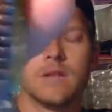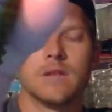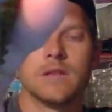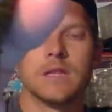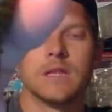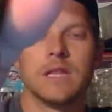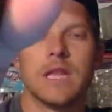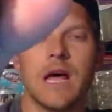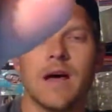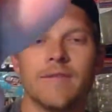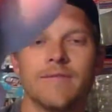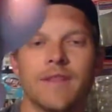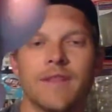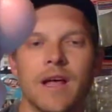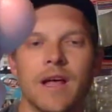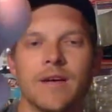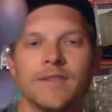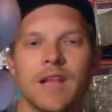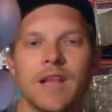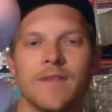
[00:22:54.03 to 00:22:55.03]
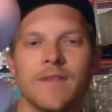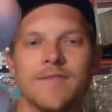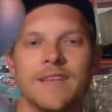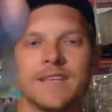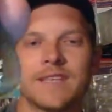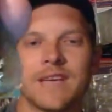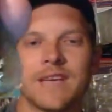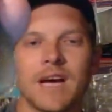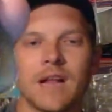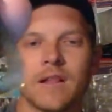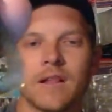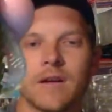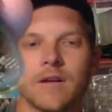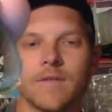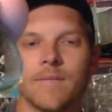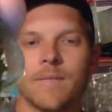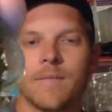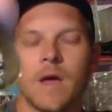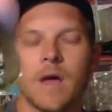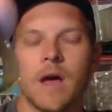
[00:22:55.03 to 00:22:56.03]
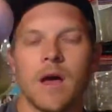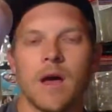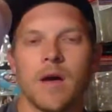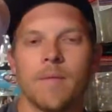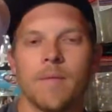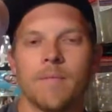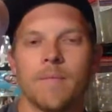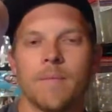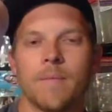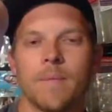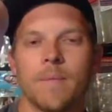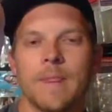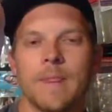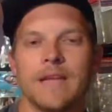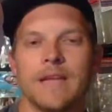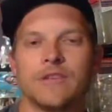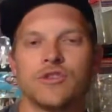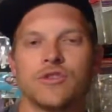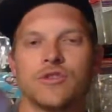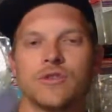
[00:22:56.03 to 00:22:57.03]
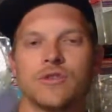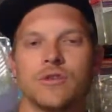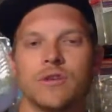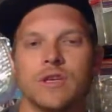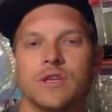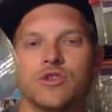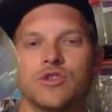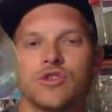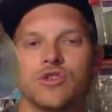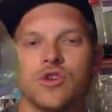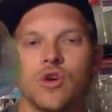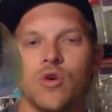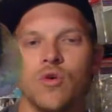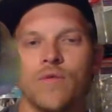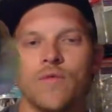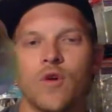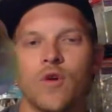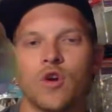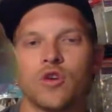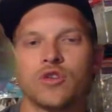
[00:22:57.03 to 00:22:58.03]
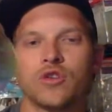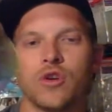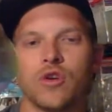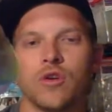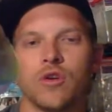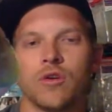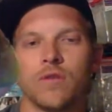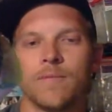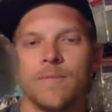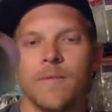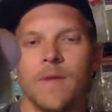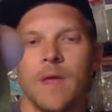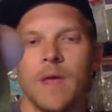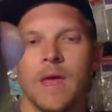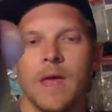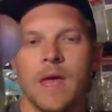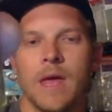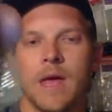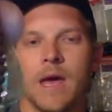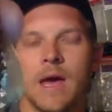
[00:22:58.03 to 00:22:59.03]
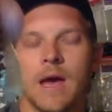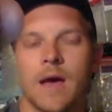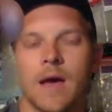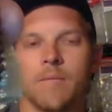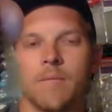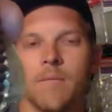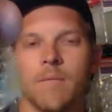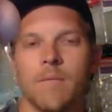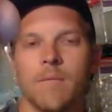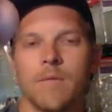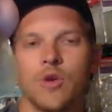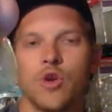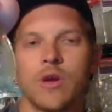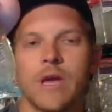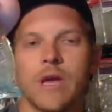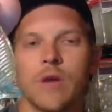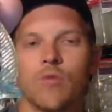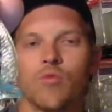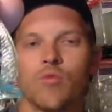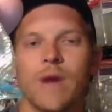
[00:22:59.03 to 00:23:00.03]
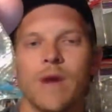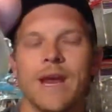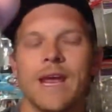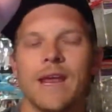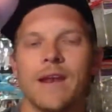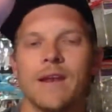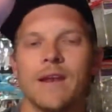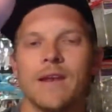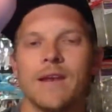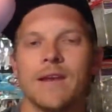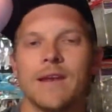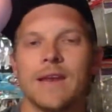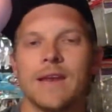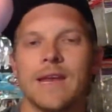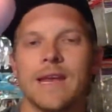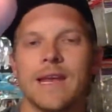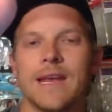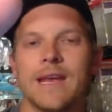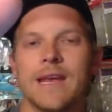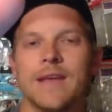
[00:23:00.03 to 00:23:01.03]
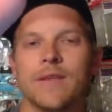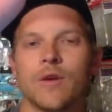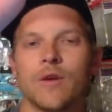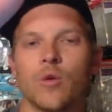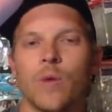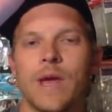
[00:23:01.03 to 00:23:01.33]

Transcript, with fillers: love love love this color. Um, it's it's so versatile um, you can rig it either